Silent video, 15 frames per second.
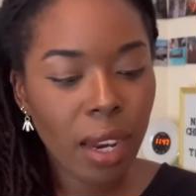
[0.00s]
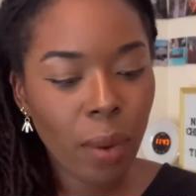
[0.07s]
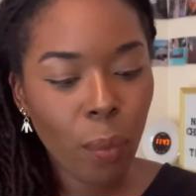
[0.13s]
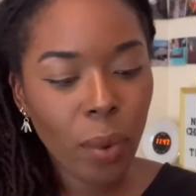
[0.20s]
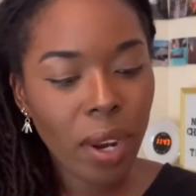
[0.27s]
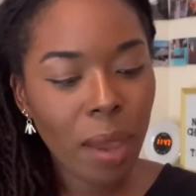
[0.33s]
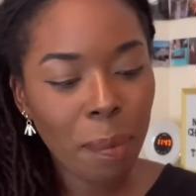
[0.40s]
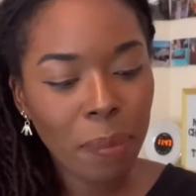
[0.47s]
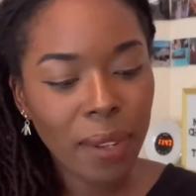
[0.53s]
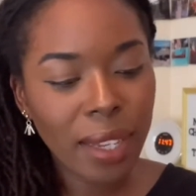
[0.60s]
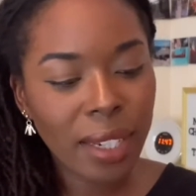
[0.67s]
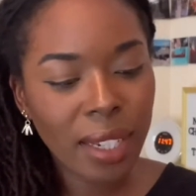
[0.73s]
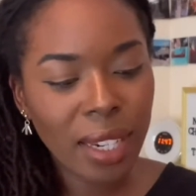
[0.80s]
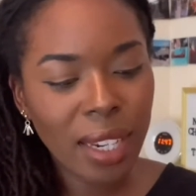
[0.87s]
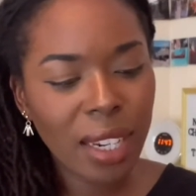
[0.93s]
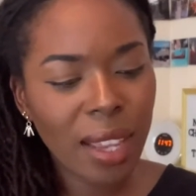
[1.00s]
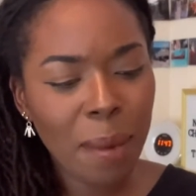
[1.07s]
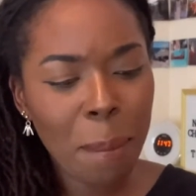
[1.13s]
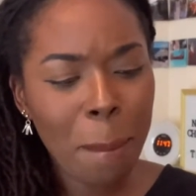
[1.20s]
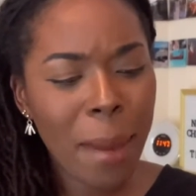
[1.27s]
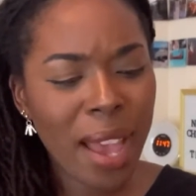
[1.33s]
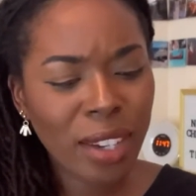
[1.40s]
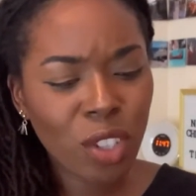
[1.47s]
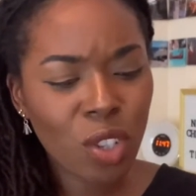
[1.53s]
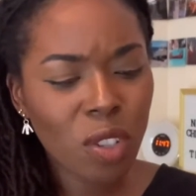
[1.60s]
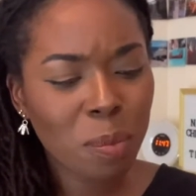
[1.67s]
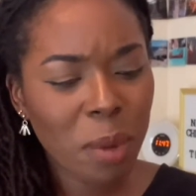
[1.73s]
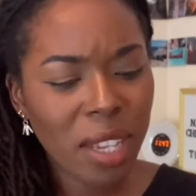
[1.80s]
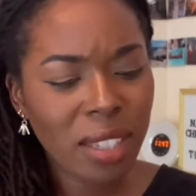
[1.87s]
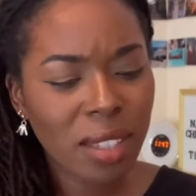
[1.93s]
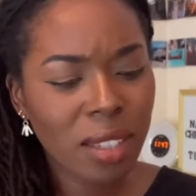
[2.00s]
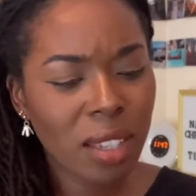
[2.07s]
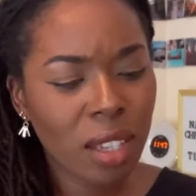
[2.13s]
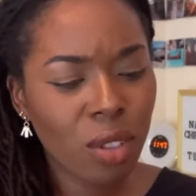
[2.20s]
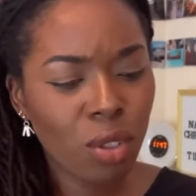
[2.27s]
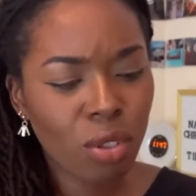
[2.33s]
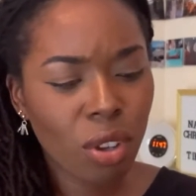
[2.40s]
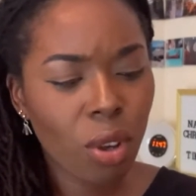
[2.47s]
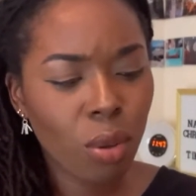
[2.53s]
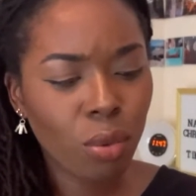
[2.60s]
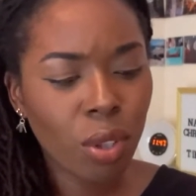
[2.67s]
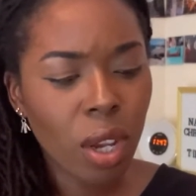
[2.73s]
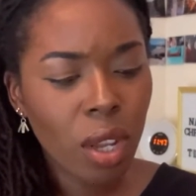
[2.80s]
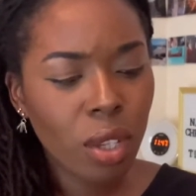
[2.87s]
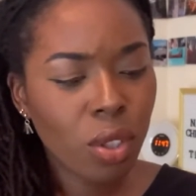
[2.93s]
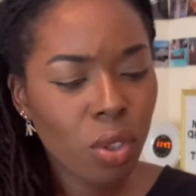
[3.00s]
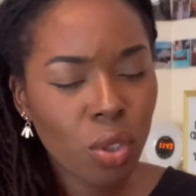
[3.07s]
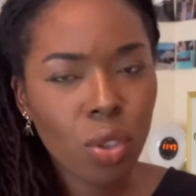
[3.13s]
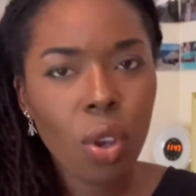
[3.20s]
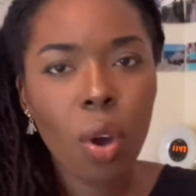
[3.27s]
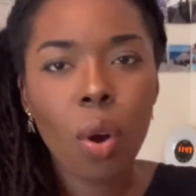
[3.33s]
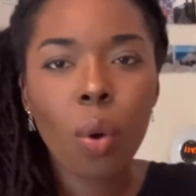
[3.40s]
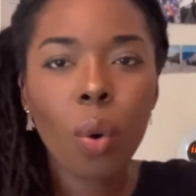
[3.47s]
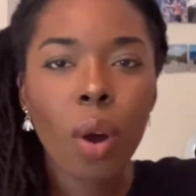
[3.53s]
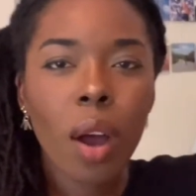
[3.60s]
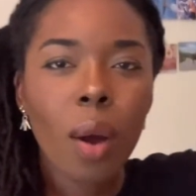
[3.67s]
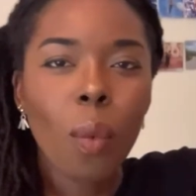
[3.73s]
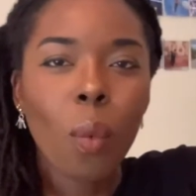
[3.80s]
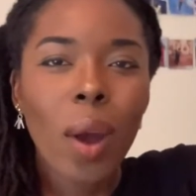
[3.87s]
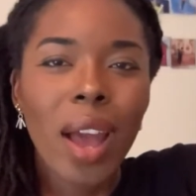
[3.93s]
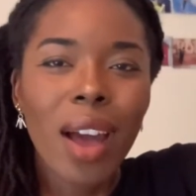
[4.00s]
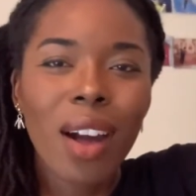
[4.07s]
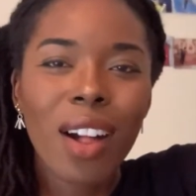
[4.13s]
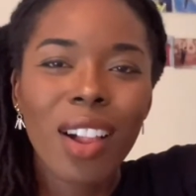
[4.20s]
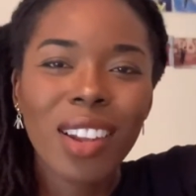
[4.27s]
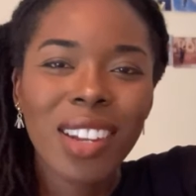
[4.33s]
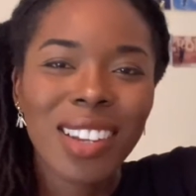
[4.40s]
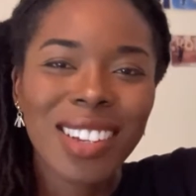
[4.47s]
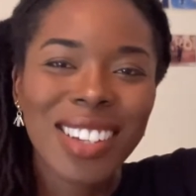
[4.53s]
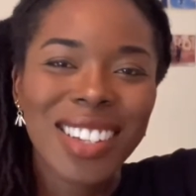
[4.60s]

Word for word: And when I blend it in, it matches my skin tone so well.